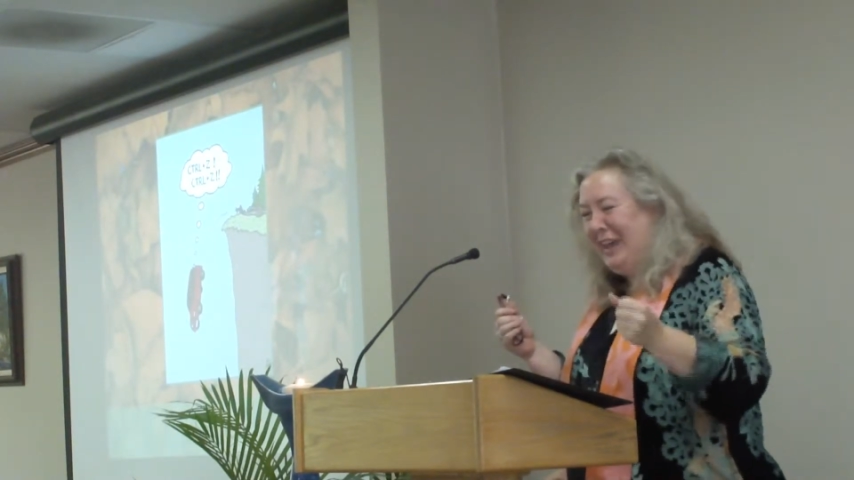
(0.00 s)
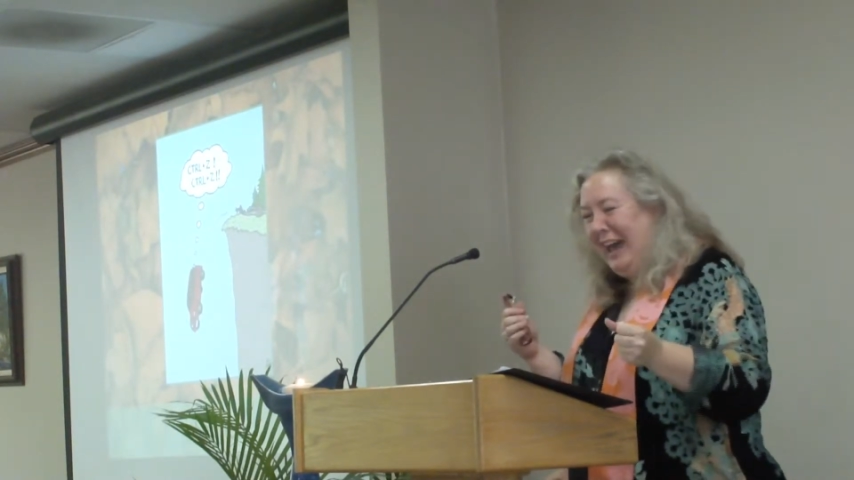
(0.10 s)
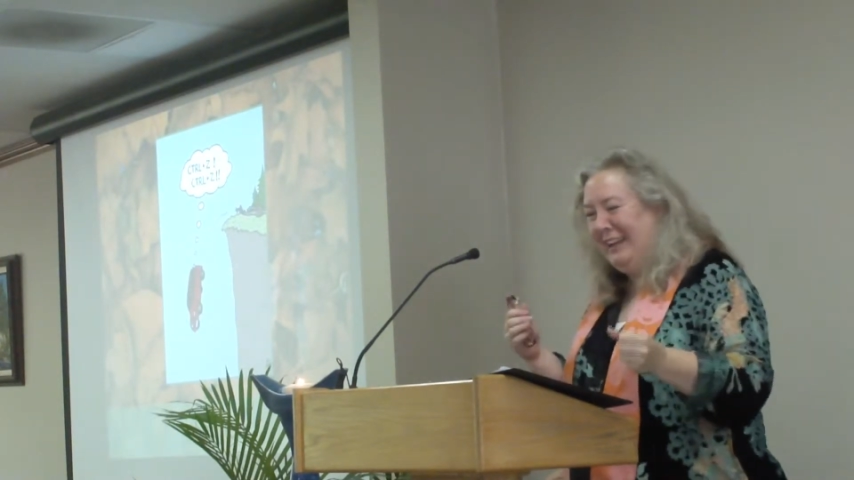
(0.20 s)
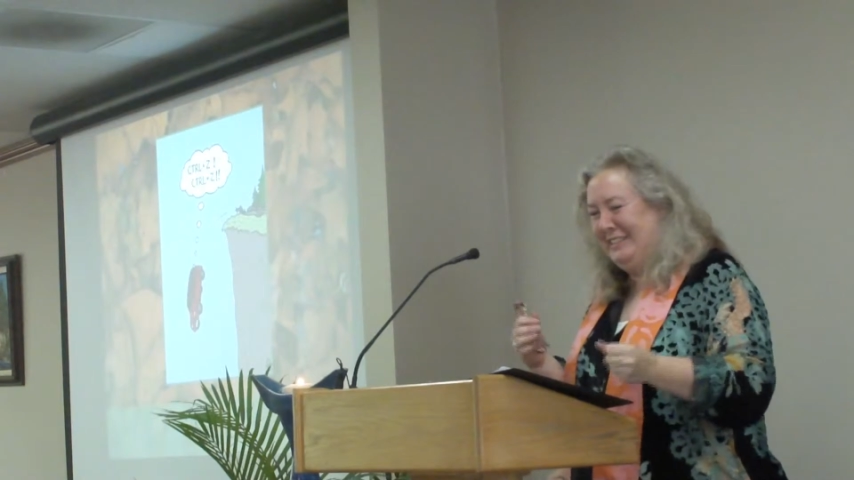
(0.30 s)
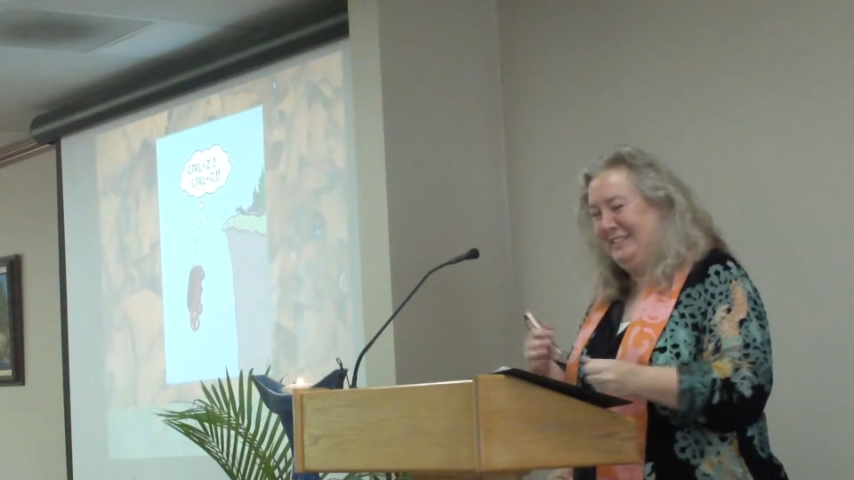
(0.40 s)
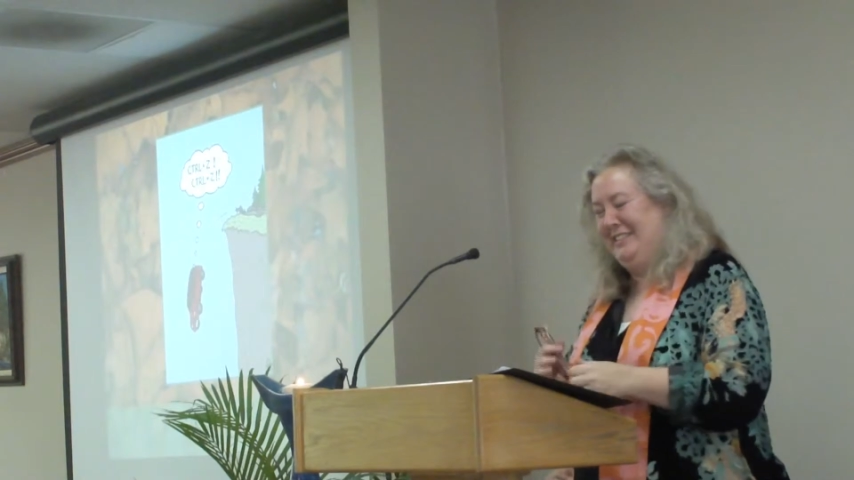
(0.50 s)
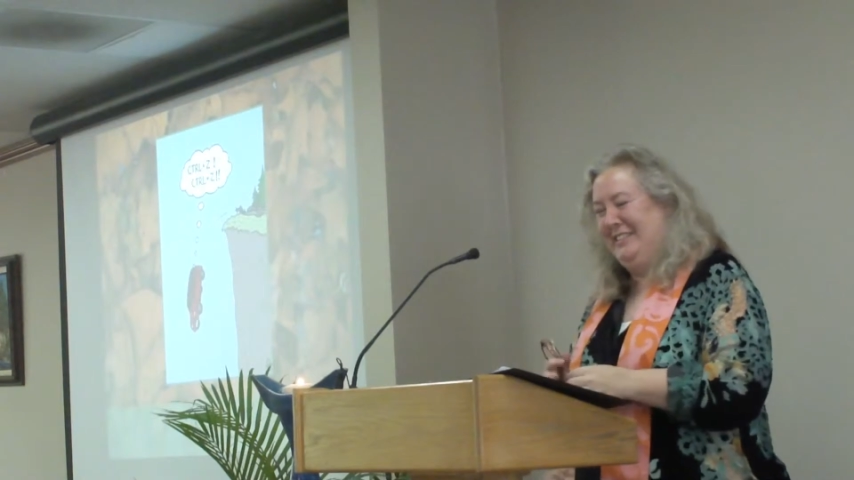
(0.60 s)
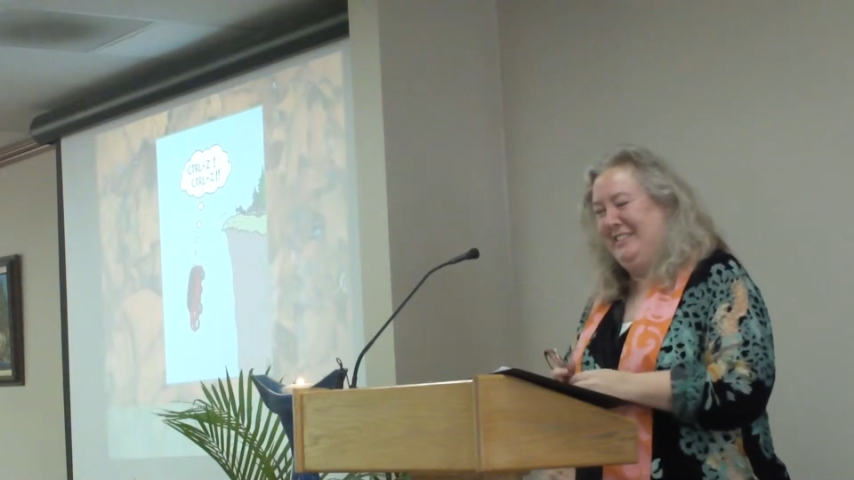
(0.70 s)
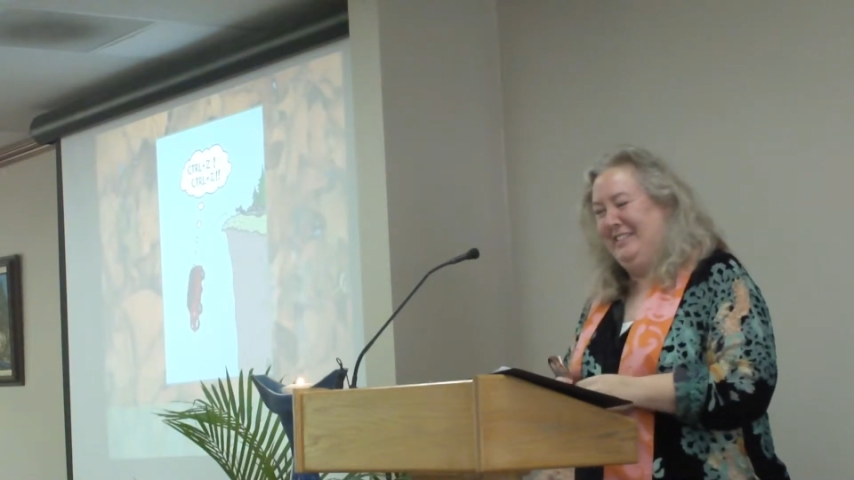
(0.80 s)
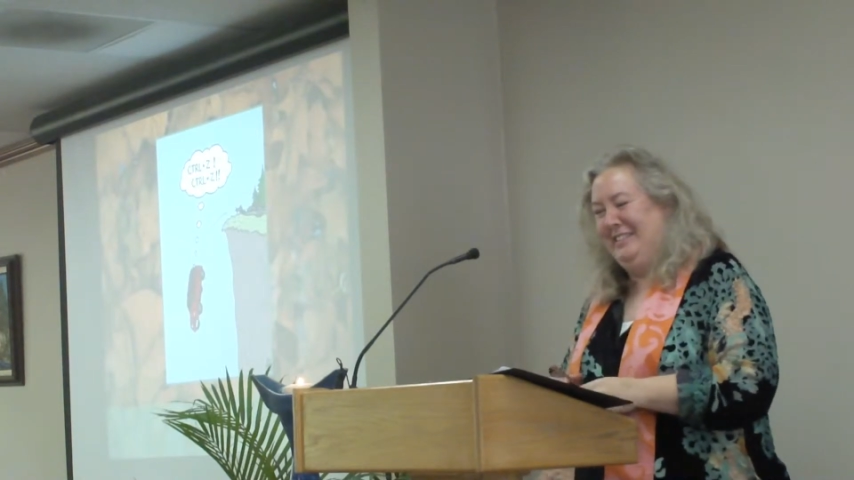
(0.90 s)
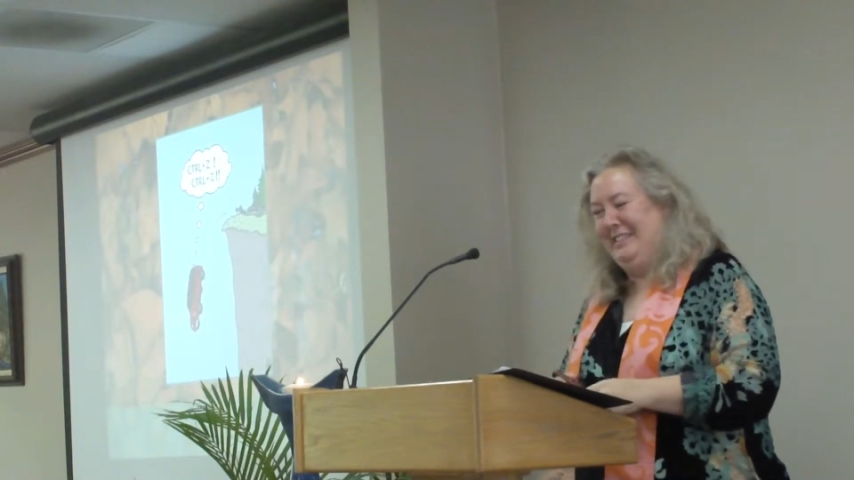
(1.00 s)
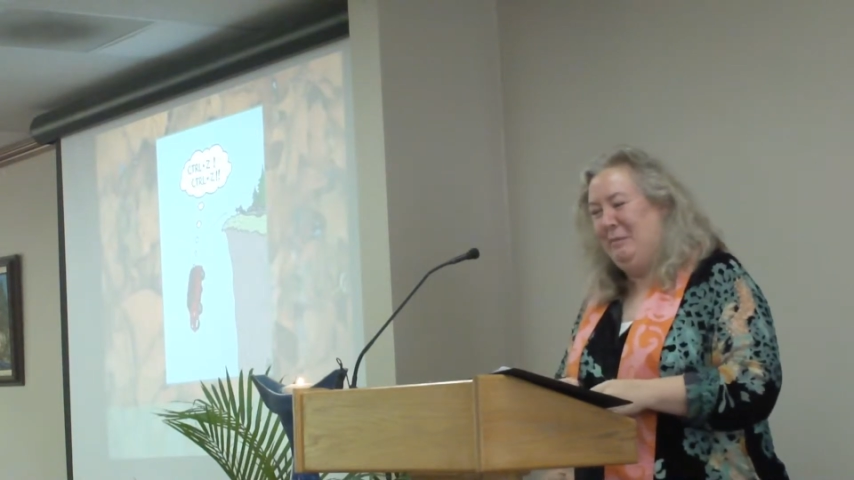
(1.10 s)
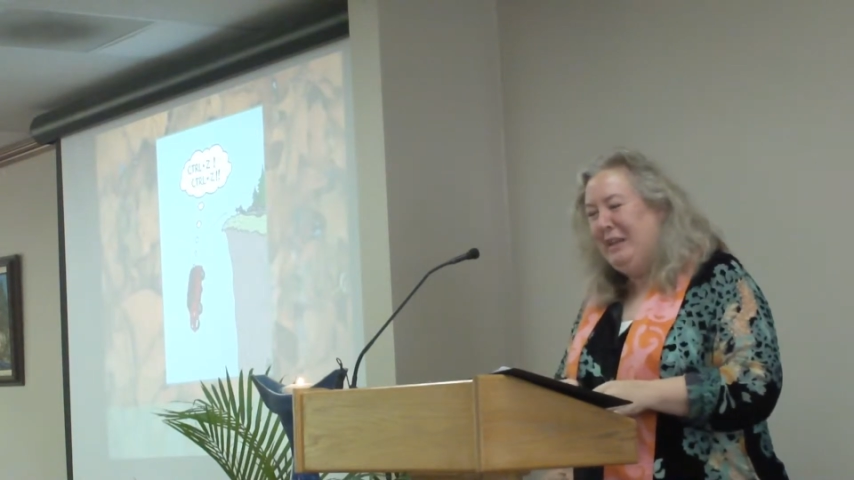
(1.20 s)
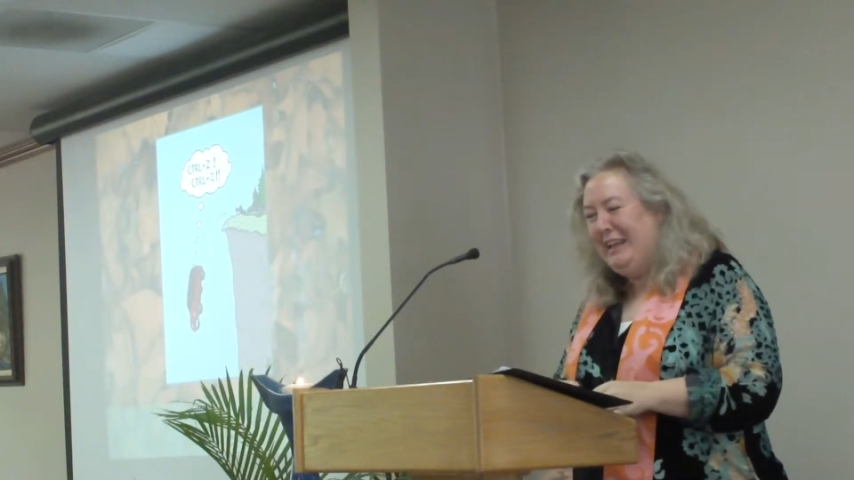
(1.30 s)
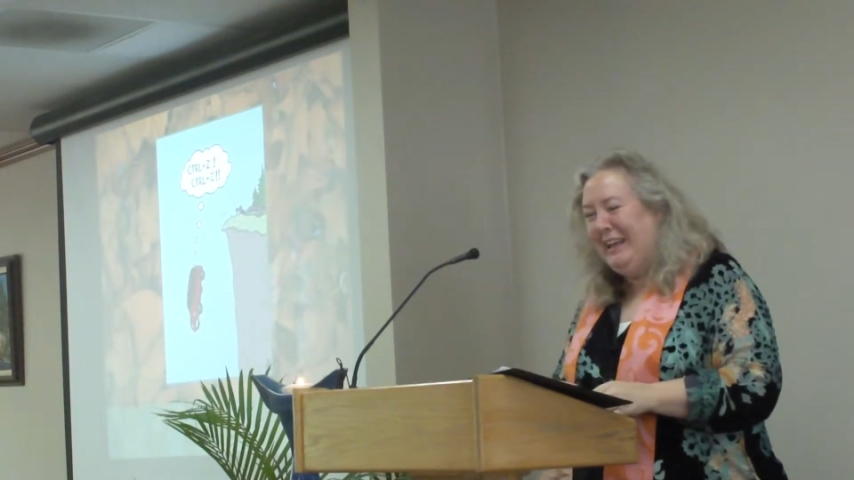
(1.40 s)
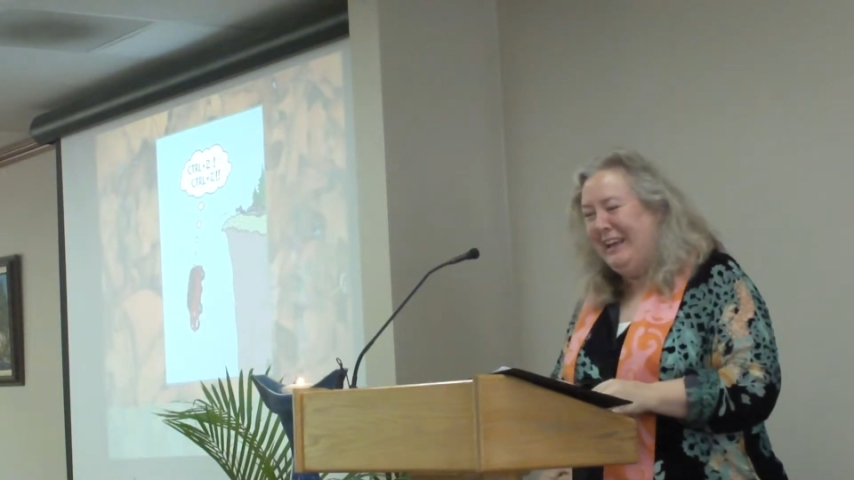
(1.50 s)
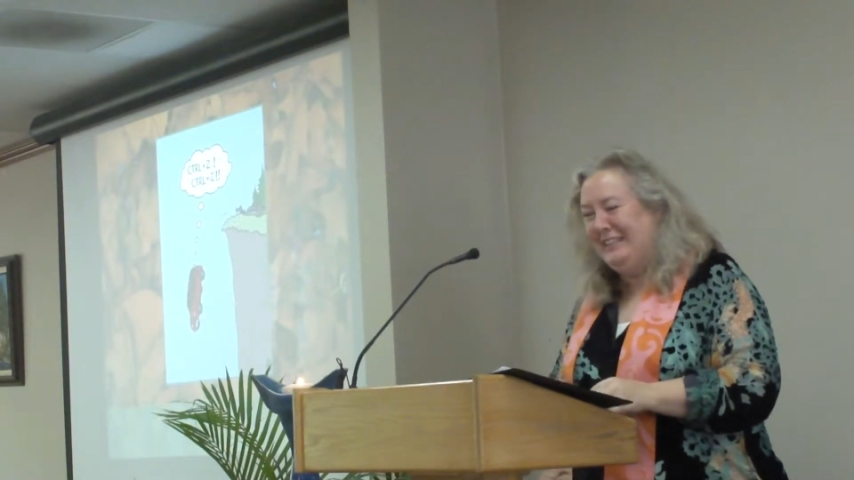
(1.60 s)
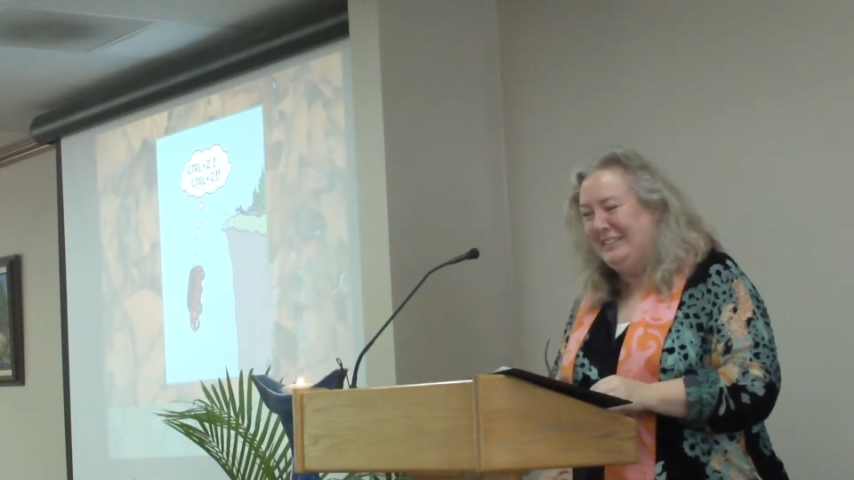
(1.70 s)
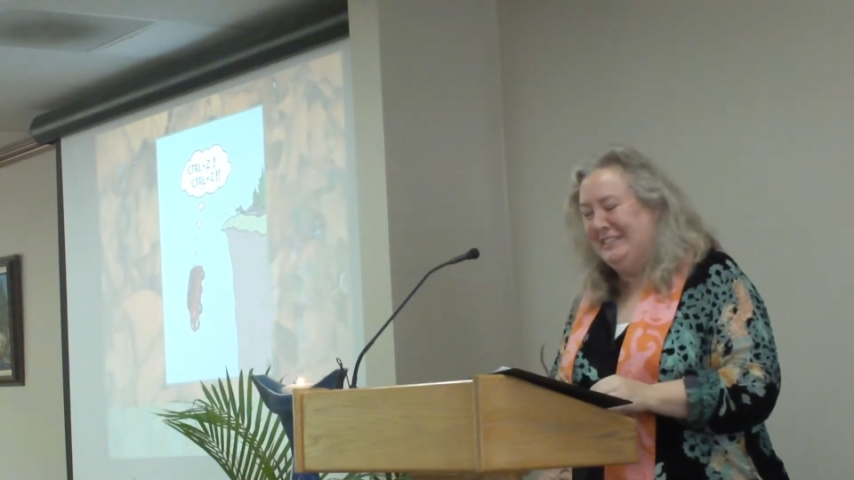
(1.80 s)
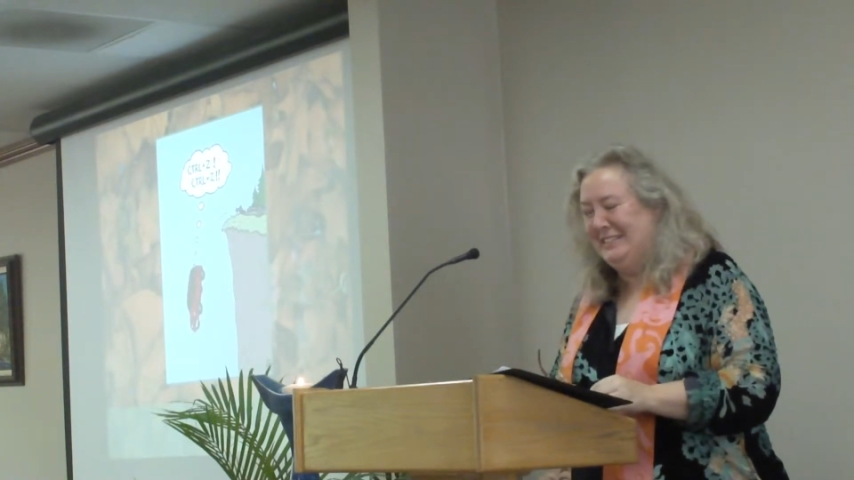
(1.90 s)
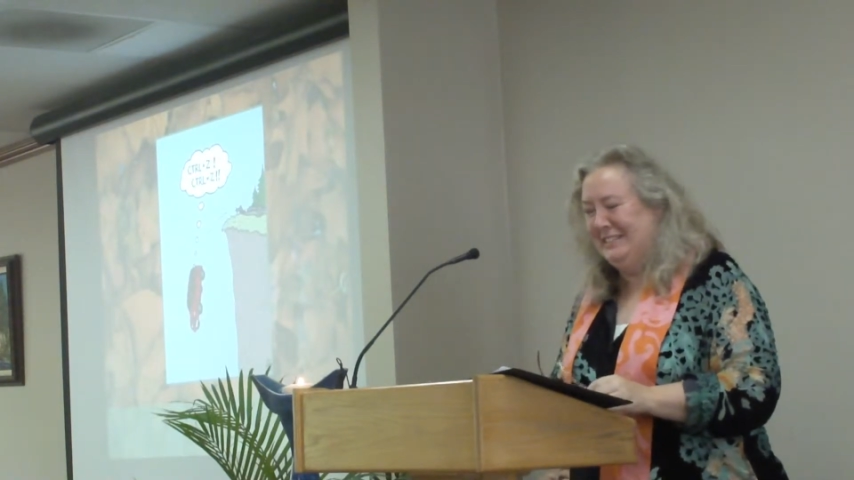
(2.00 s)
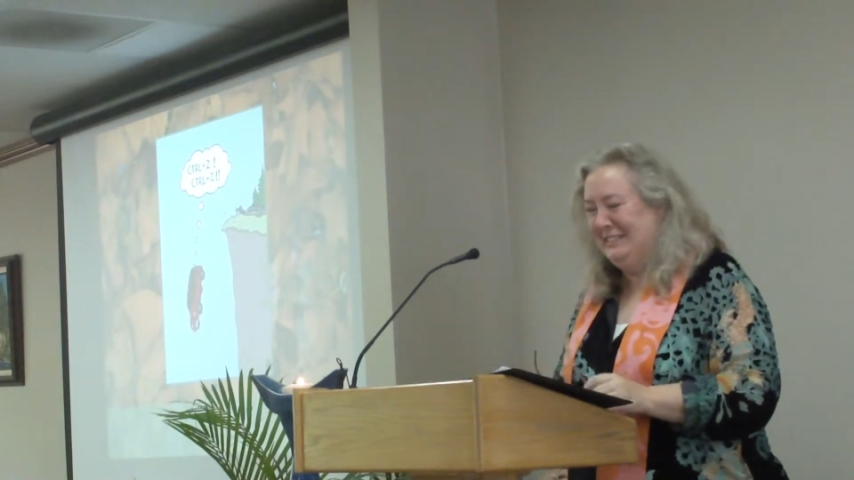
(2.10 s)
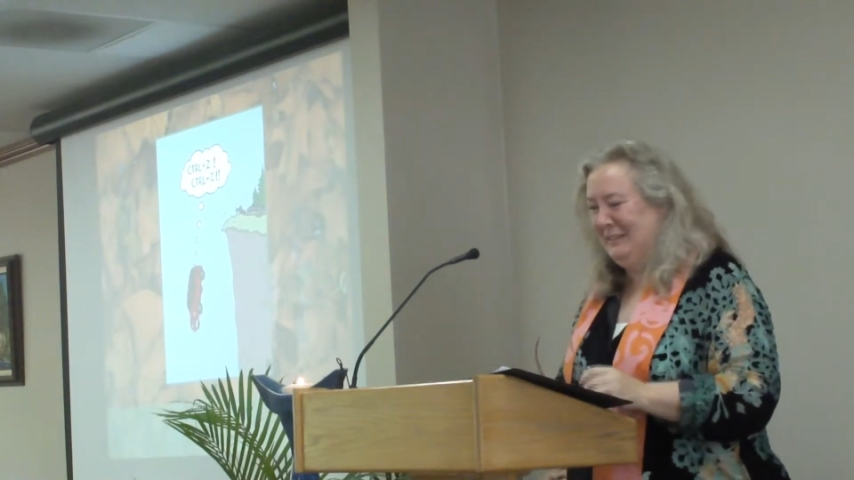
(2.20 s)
that? Please.